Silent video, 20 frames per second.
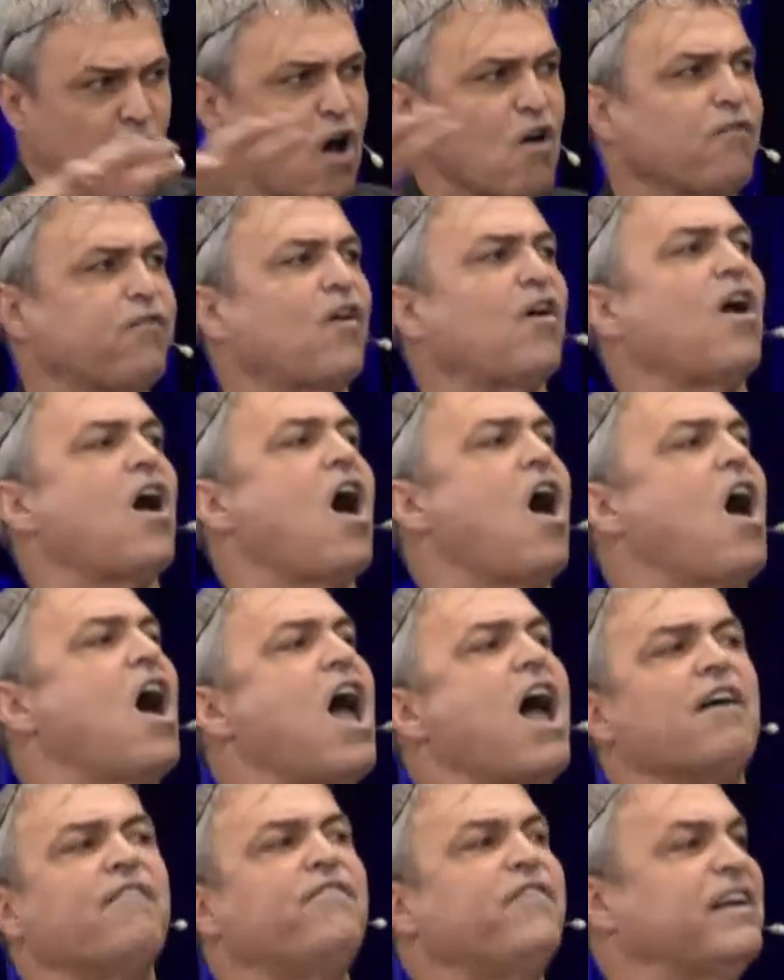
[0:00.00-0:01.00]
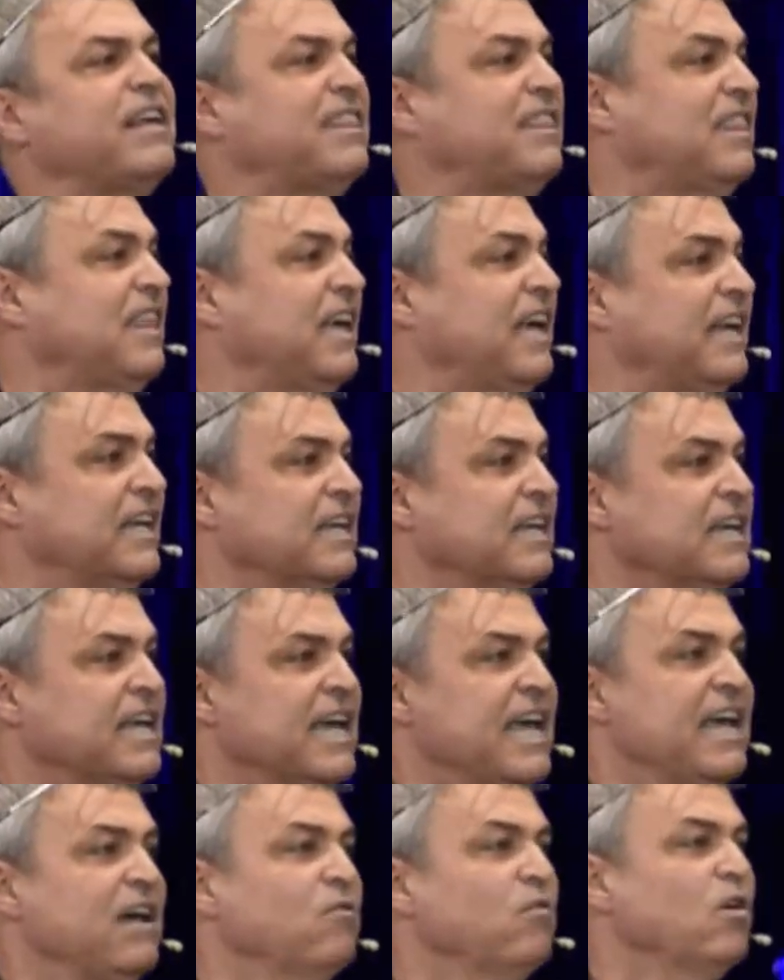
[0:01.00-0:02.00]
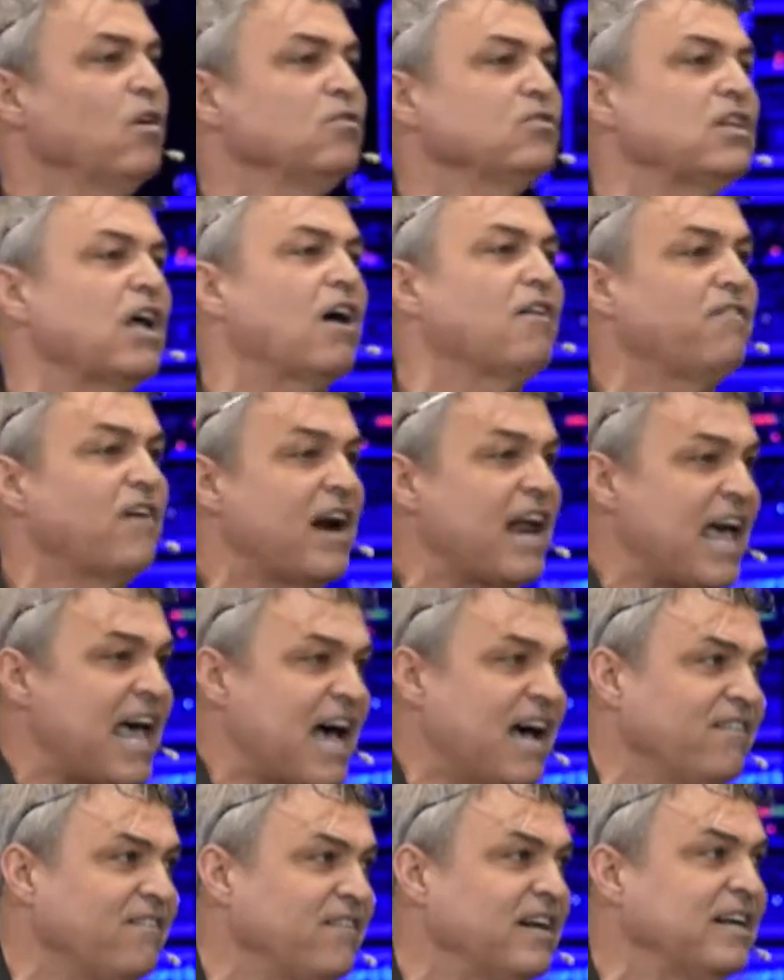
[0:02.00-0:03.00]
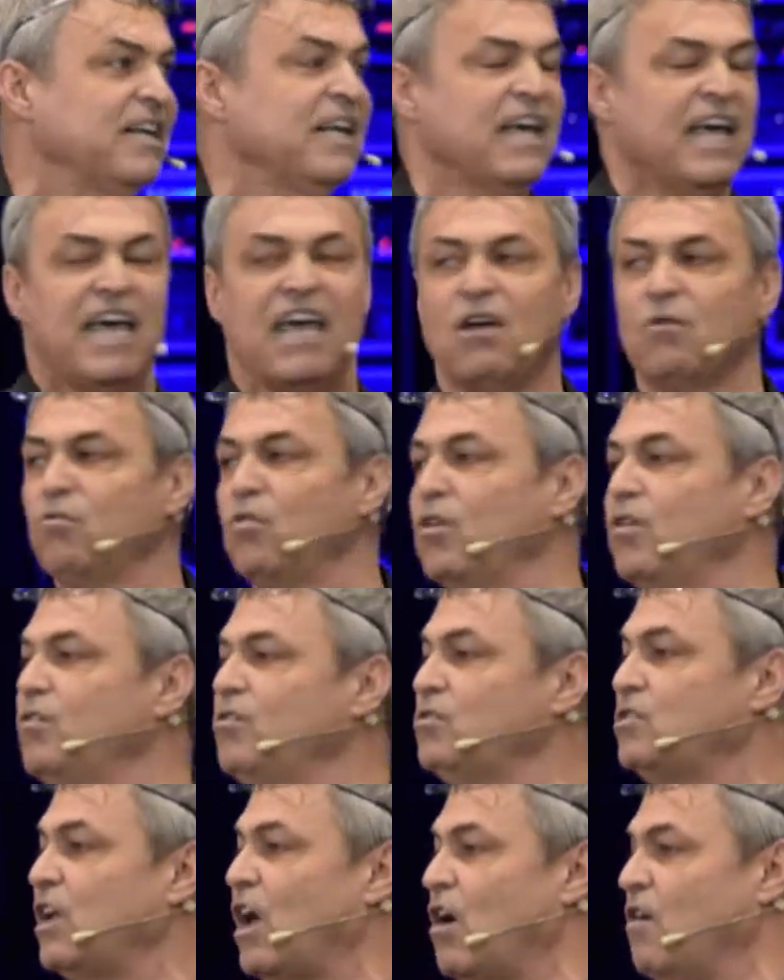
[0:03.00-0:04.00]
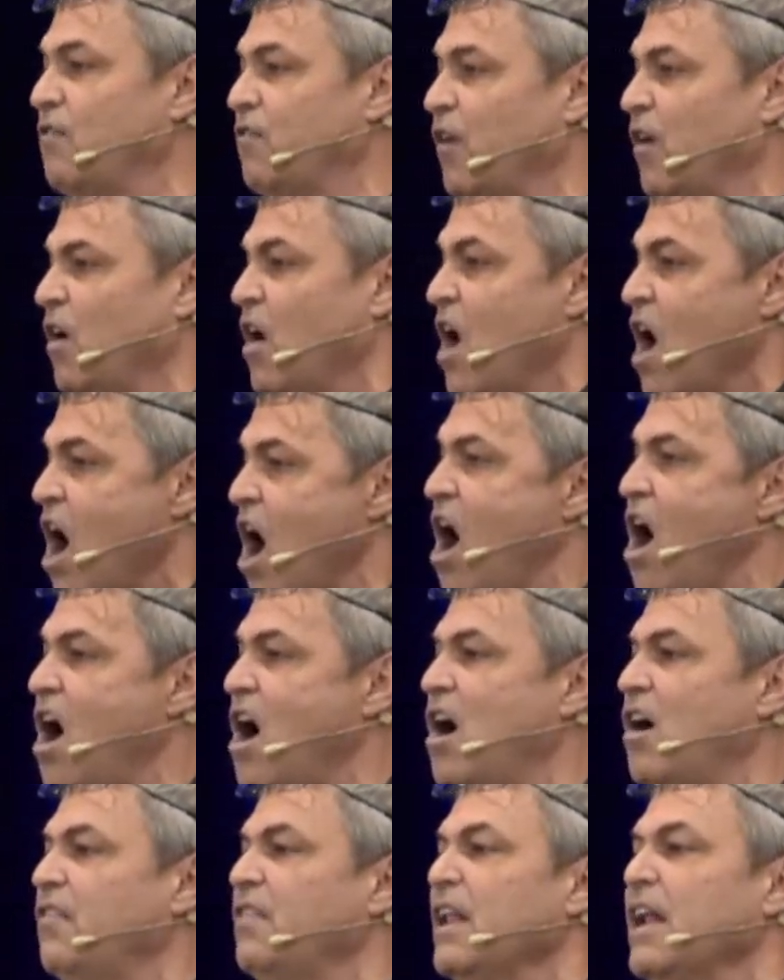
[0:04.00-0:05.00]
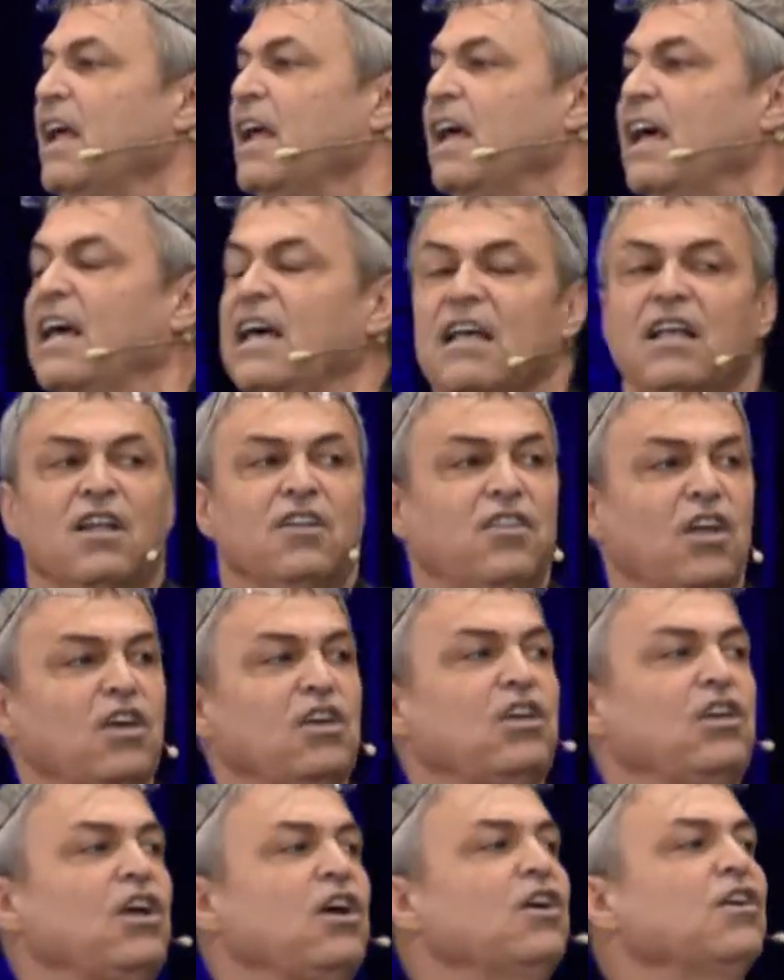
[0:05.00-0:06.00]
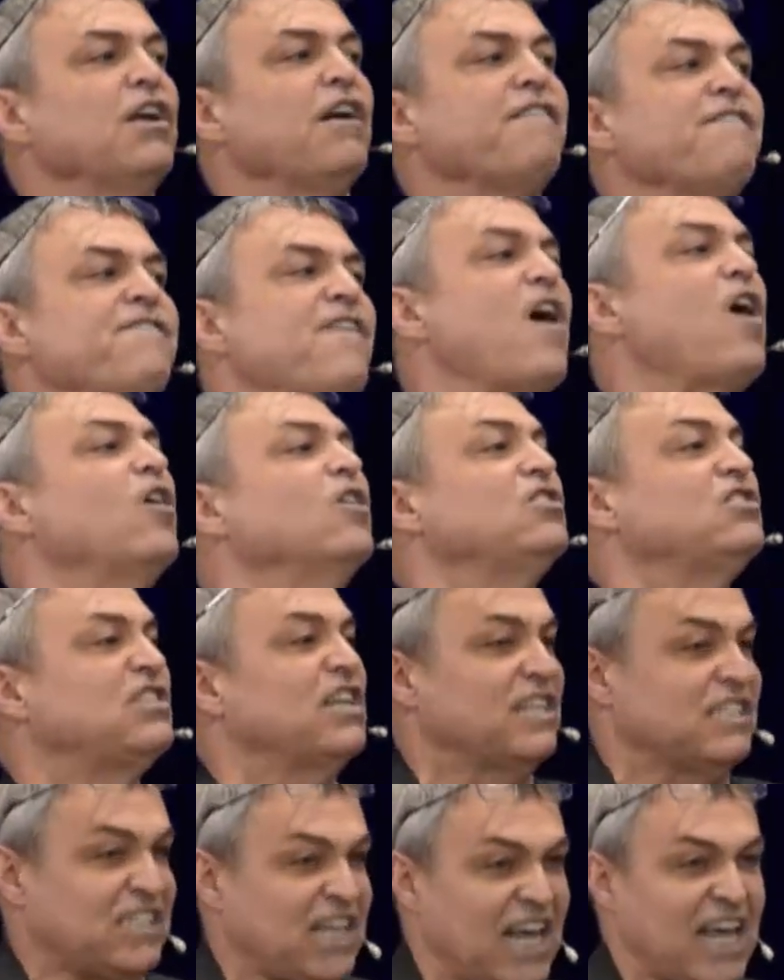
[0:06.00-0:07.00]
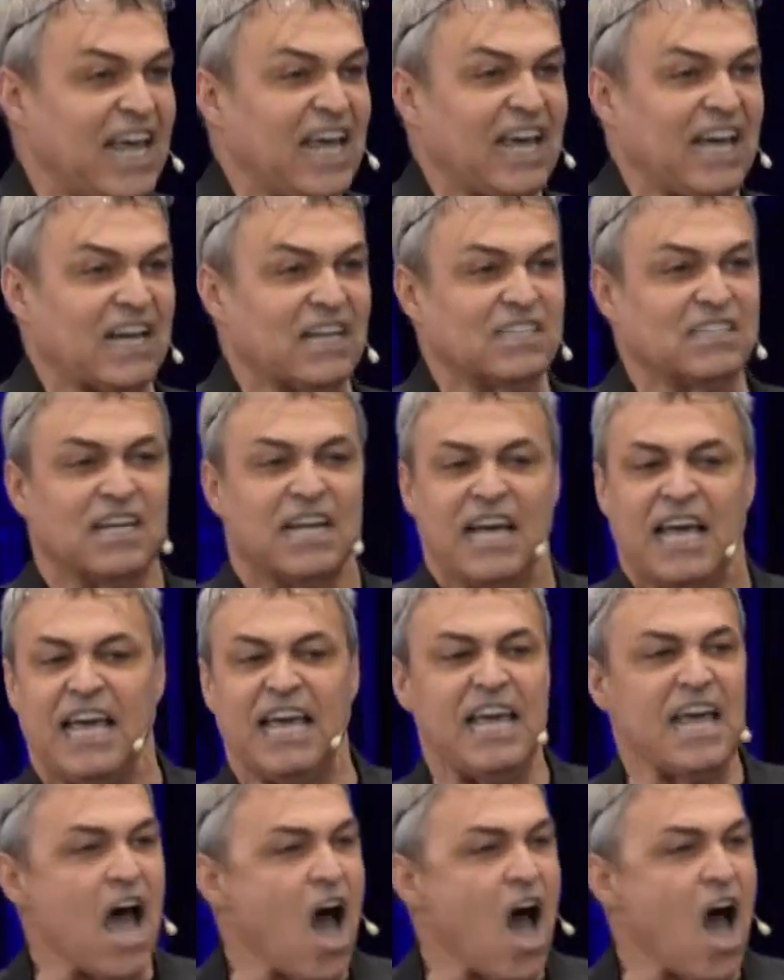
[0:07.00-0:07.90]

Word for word: over everything. He rules over heaven, He rules over earth. Eh, the universe is His, He